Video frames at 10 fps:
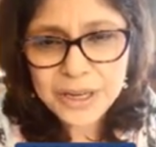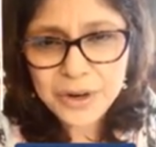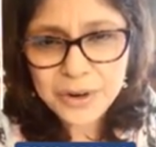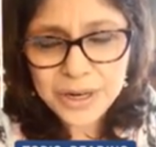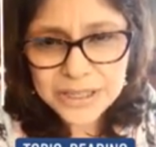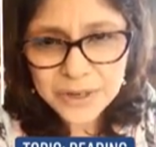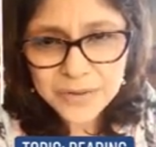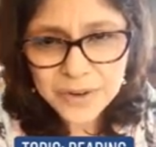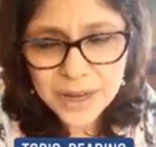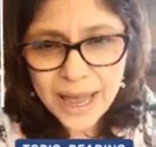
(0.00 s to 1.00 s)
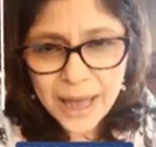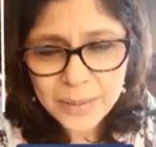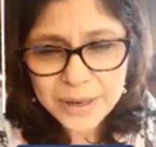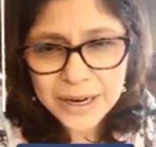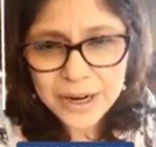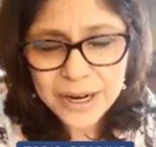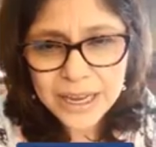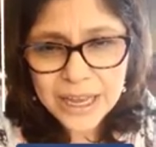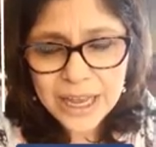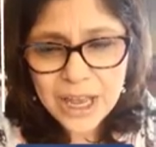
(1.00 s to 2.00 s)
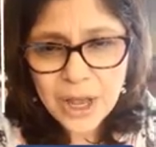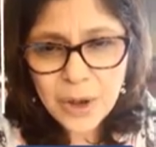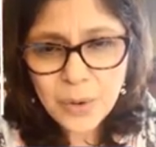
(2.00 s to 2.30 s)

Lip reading: will increase their vocabulary,